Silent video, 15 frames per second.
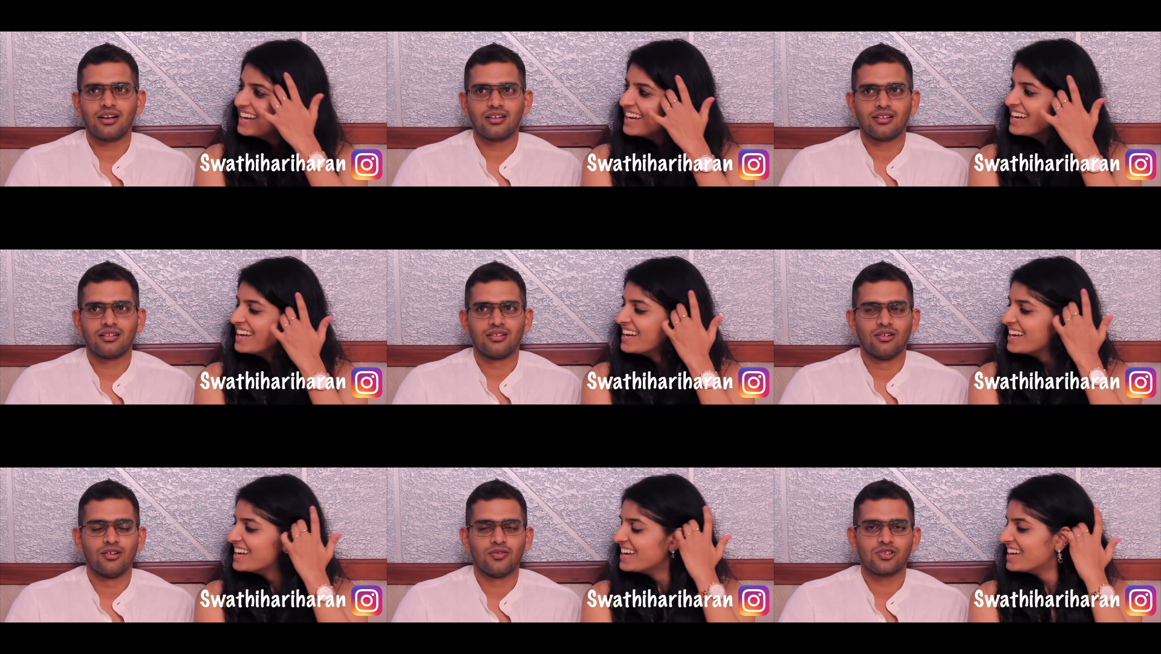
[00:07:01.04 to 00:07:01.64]
Speaker 1: can't
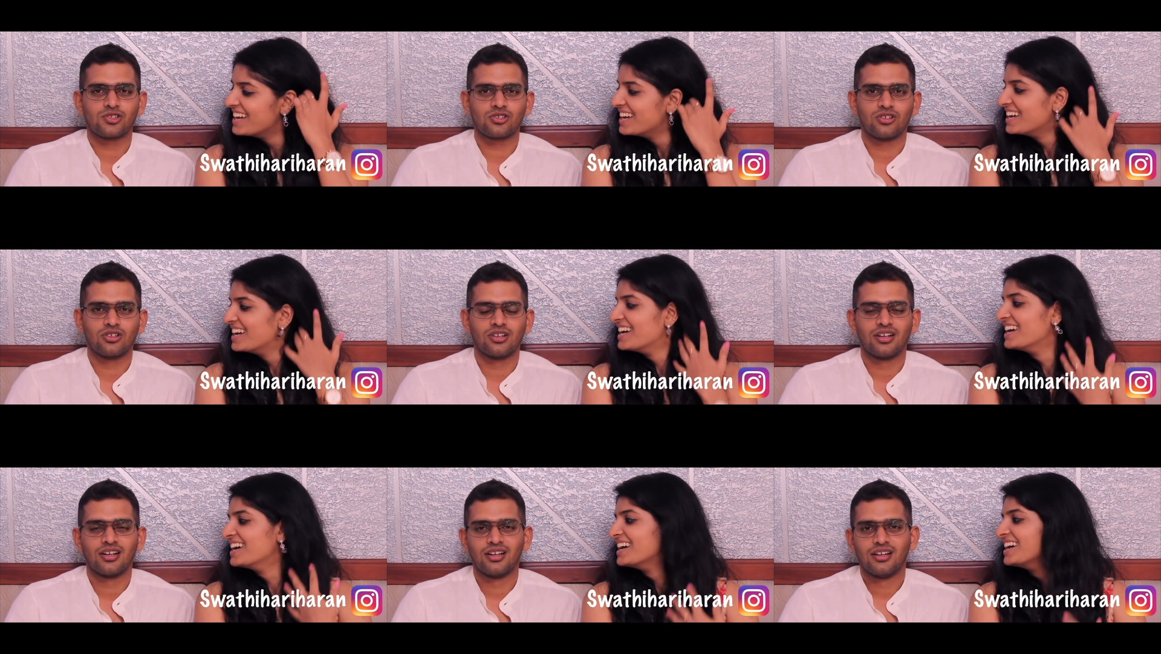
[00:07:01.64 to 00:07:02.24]
know for
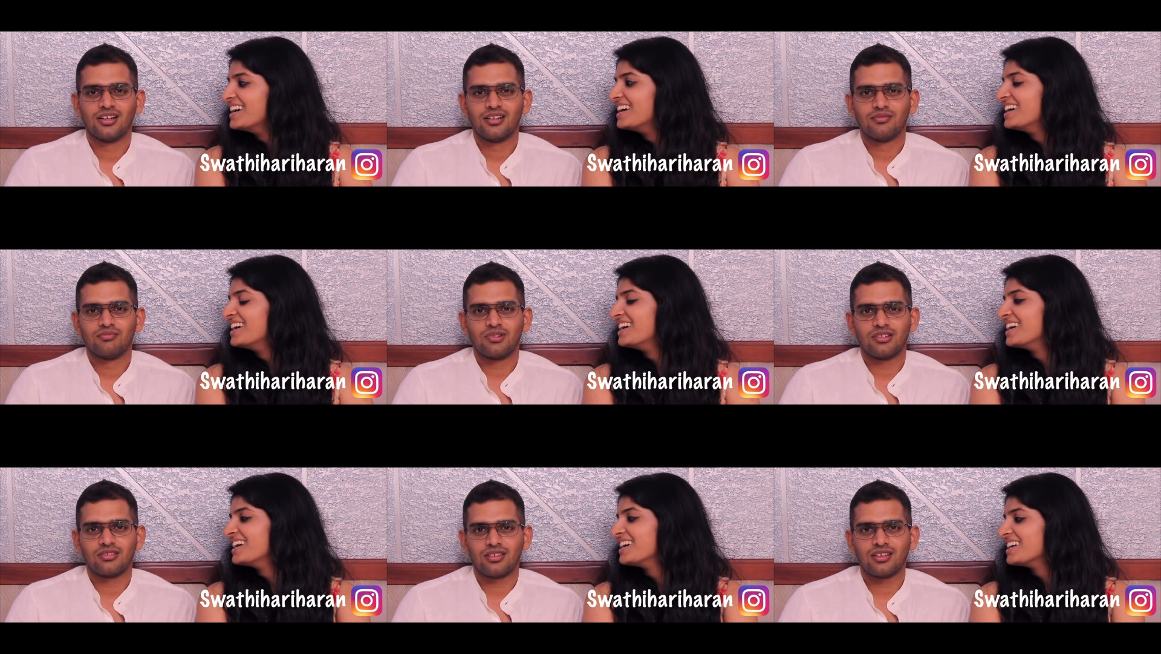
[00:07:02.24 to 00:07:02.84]
sure,
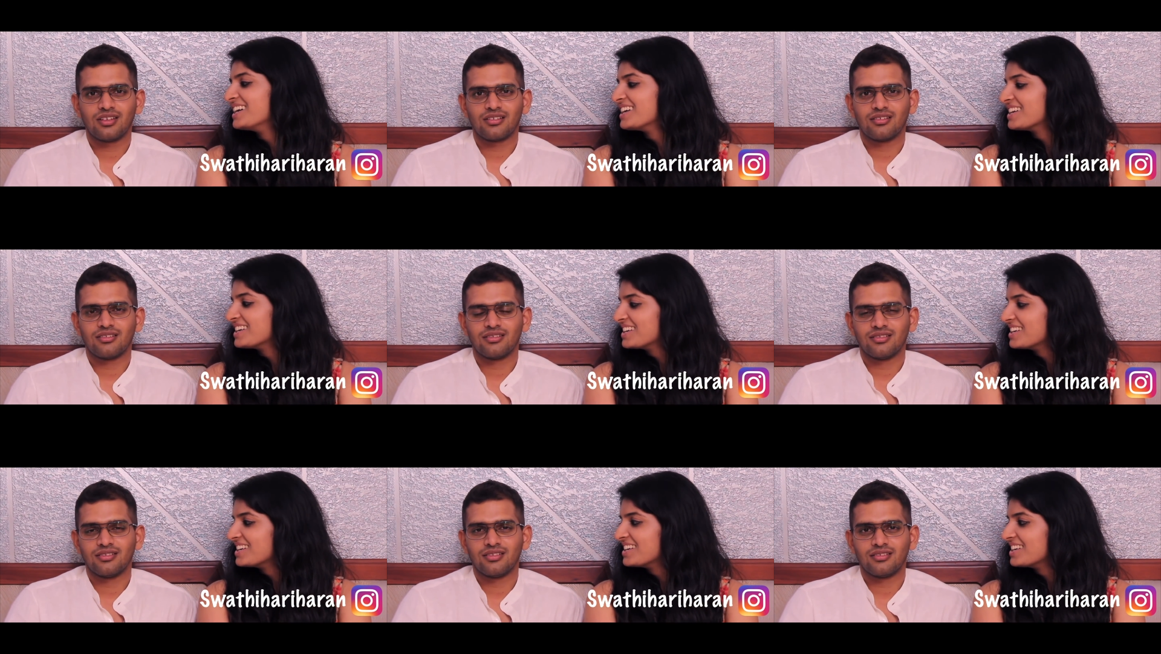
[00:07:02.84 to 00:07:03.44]
but you think you
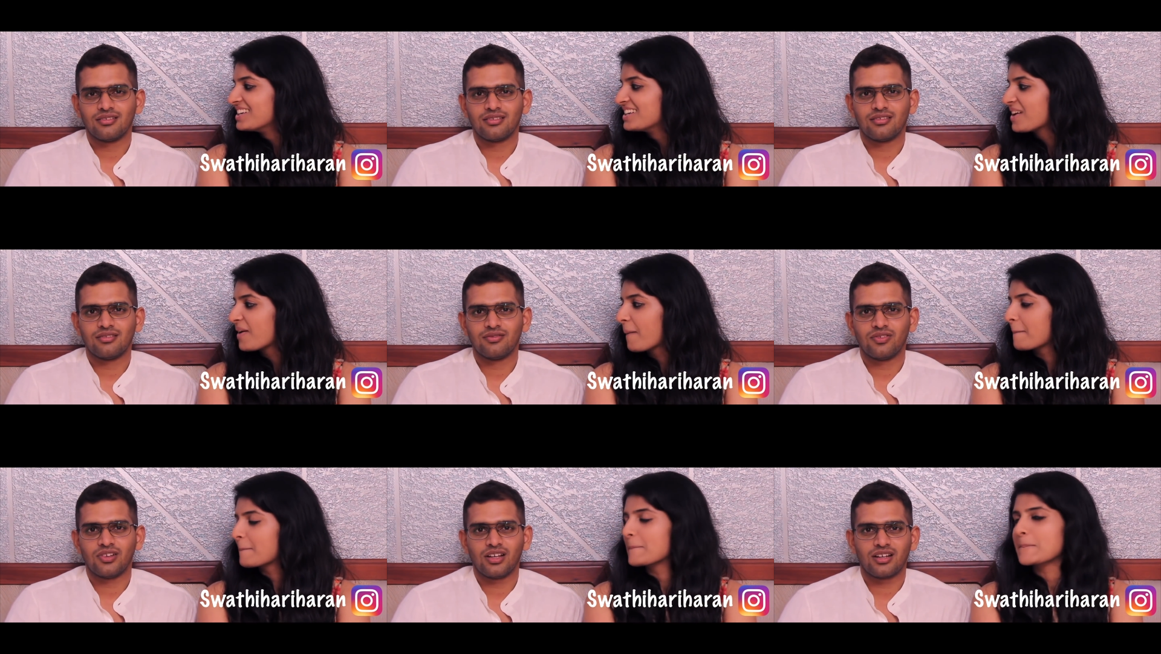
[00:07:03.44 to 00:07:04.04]
know. You know.
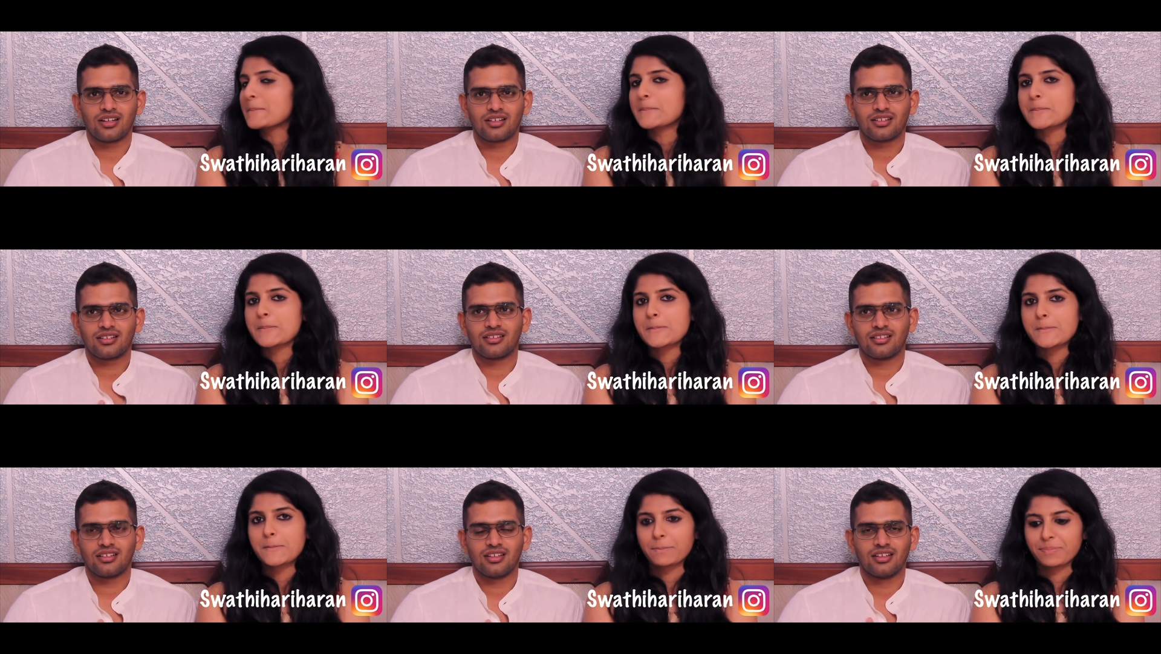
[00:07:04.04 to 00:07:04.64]
You feel it
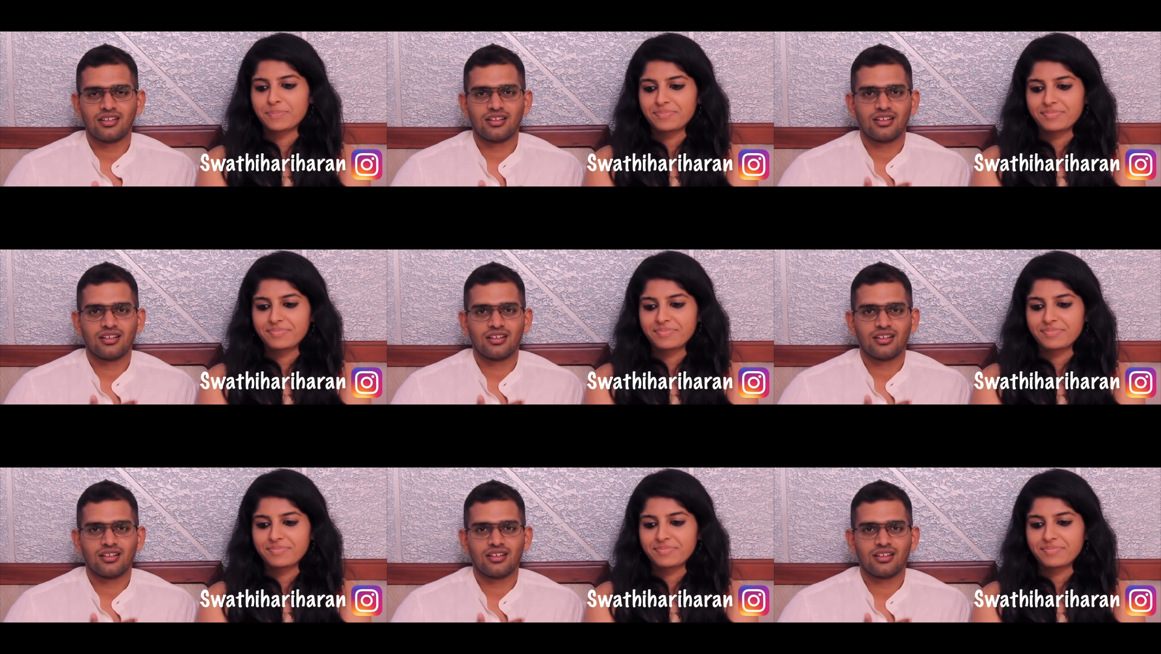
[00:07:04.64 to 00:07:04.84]
in